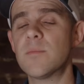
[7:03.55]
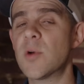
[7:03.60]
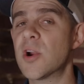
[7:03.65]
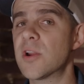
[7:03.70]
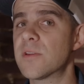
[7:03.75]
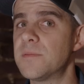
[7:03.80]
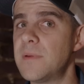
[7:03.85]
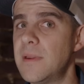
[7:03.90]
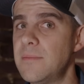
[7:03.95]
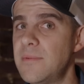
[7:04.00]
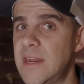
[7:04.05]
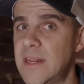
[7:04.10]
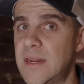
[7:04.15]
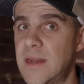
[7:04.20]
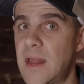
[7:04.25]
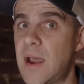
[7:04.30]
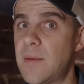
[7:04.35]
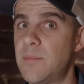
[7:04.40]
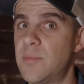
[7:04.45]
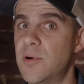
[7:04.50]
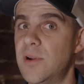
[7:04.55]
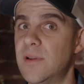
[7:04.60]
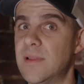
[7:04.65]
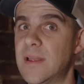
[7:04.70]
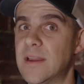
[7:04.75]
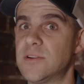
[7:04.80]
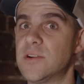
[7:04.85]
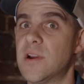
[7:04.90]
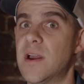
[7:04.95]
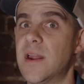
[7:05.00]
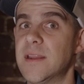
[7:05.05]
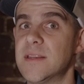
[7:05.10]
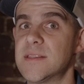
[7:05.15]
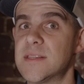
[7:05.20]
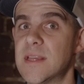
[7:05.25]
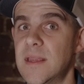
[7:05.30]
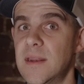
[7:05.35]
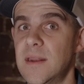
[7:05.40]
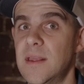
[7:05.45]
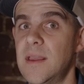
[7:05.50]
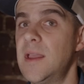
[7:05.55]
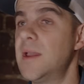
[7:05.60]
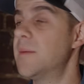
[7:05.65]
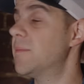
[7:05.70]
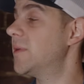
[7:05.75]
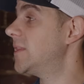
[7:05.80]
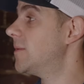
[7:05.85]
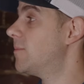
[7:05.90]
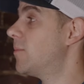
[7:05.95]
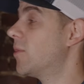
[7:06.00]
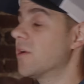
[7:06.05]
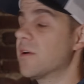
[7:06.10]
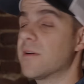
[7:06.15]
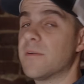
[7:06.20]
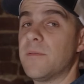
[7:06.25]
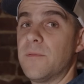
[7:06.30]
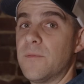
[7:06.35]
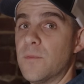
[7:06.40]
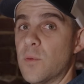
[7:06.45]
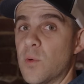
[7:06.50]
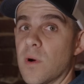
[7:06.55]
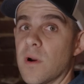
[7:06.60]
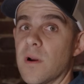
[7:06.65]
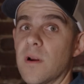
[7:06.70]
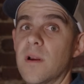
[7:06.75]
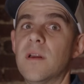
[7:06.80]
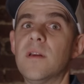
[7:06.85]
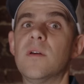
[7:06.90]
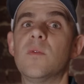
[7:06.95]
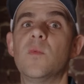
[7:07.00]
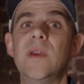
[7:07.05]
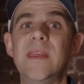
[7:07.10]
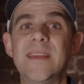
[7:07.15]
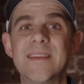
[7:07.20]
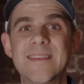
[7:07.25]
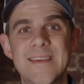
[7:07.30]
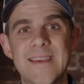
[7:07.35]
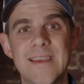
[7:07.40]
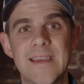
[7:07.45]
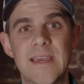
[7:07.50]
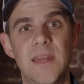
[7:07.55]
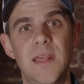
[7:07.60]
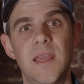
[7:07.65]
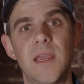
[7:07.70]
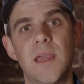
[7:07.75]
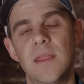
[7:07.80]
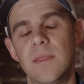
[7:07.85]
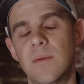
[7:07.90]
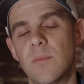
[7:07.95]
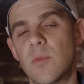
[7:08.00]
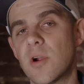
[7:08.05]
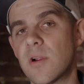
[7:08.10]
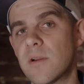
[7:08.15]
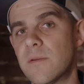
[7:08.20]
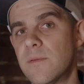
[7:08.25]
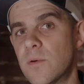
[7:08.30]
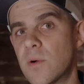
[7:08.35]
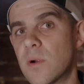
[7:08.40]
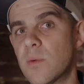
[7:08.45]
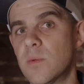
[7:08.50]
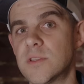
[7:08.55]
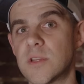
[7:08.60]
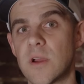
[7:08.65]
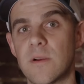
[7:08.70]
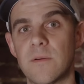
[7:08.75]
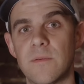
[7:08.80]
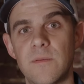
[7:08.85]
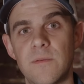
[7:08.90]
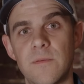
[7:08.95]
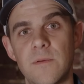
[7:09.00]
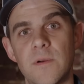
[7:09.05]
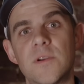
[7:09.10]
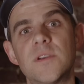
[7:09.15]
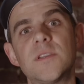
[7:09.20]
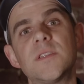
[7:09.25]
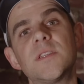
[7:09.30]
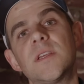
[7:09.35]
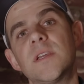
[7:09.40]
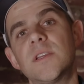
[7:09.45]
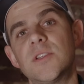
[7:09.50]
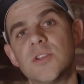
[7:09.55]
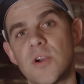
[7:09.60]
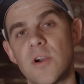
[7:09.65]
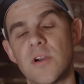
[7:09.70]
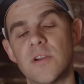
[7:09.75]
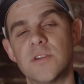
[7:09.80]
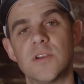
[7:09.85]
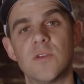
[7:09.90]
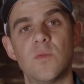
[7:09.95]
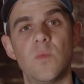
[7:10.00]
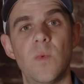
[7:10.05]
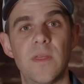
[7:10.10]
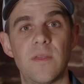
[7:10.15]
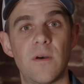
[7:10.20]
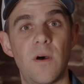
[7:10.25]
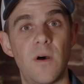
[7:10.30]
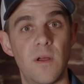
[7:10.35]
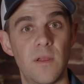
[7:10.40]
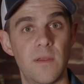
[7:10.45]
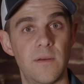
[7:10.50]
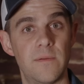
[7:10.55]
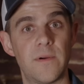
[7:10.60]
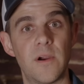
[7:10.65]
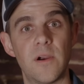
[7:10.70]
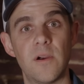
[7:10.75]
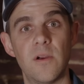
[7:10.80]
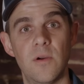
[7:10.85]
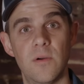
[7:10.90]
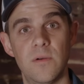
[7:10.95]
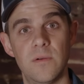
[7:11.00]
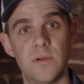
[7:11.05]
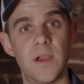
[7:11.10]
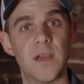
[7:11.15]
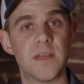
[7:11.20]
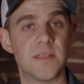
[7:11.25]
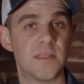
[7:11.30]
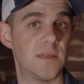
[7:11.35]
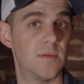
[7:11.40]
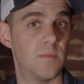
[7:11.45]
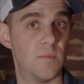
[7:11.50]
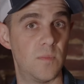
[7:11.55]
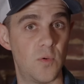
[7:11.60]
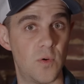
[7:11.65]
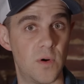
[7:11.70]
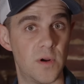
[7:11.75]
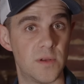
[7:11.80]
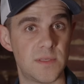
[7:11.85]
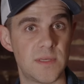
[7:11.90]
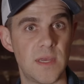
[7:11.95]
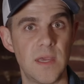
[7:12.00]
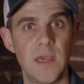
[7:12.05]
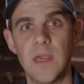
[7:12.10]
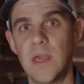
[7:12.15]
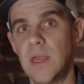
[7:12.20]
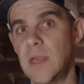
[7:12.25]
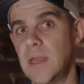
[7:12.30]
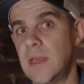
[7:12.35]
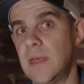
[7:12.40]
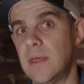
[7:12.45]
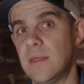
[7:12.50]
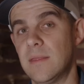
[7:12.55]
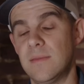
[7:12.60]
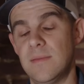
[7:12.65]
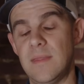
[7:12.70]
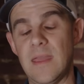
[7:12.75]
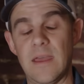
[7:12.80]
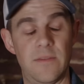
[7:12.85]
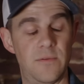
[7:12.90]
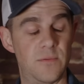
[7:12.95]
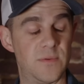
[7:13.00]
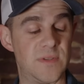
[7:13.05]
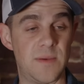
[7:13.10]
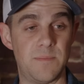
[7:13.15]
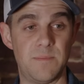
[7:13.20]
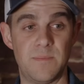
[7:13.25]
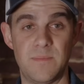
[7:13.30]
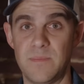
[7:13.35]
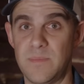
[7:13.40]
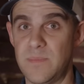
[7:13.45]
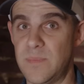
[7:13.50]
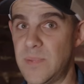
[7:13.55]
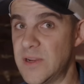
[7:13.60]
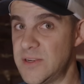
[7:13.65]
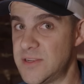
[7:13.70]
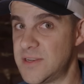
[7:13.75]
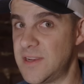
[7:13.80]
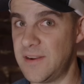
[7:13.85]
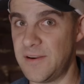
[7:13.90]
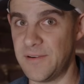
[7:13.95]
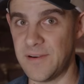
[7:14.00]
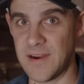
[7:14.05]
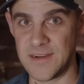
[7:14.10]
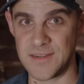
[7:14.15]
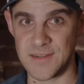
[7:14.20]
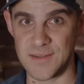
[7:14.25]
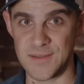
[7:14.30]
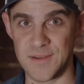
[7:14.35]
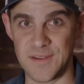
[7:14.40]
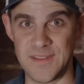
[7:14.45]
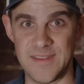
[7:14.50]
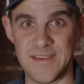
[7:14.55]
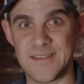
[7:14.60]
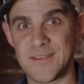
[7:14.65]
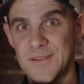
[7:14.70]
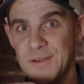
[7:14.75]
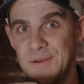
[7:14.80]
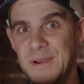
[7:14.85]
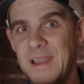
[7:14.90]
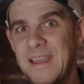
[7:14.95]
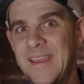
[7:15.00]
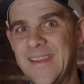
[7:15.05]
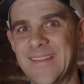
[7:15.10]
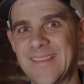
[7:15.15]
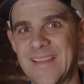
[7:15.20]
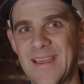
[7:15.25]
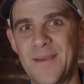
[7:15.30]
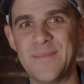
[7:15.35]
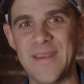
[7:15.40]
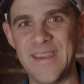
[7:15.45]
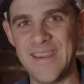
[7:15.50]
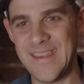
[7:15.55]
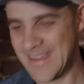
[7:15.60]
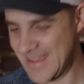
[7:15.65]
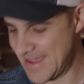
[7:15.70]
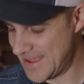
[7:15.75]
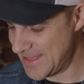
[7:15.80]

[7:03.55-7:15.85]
the Mark III, we did not put electronics in, but the Mark IV, we did. And the Mark IV was our first charger with all of our own custom boards. Now, there was a bunch of iterations on this, so let me